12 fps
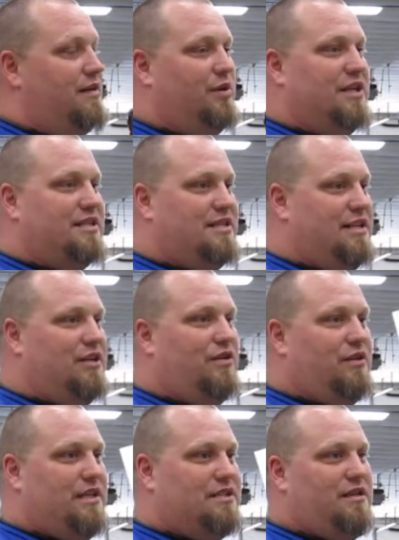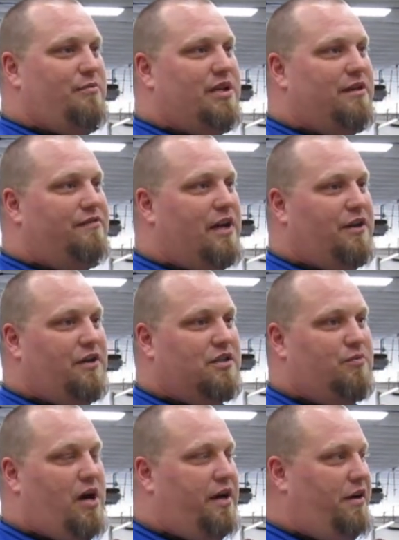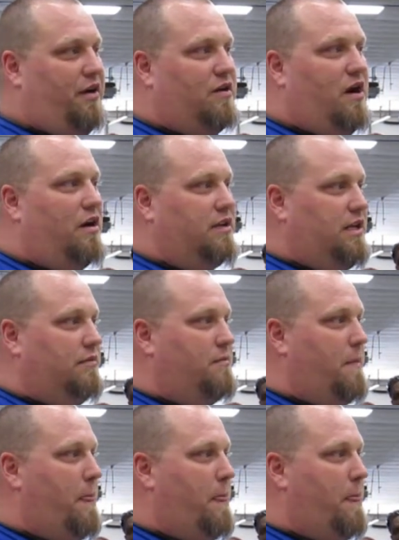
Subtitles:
but it still is going to be a failure spot on our caulking.